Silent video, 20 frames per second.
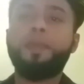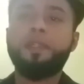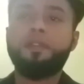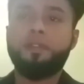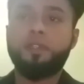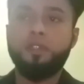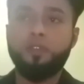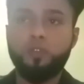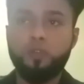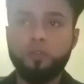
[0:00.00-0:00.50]

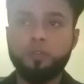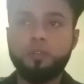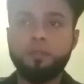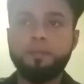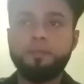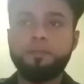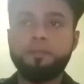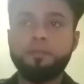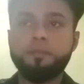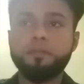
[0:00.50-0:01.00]
tree growth.
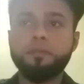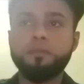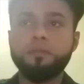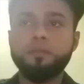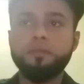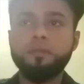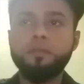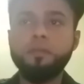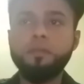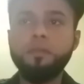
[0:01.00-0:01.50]

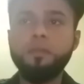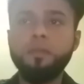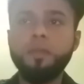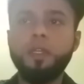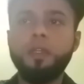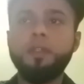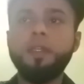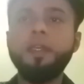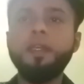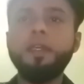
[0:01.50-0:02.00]

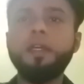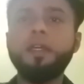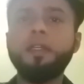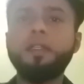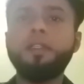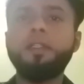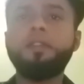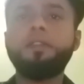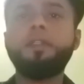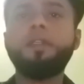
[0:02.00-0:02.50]
They are
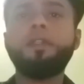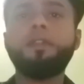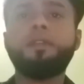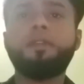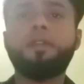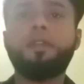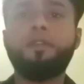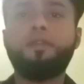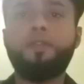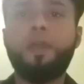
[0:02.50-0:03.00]

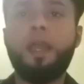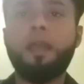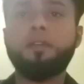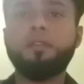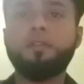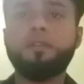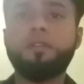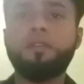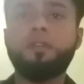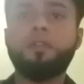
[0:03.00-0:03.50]
innate
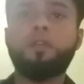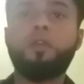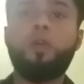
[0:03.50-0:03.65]
defects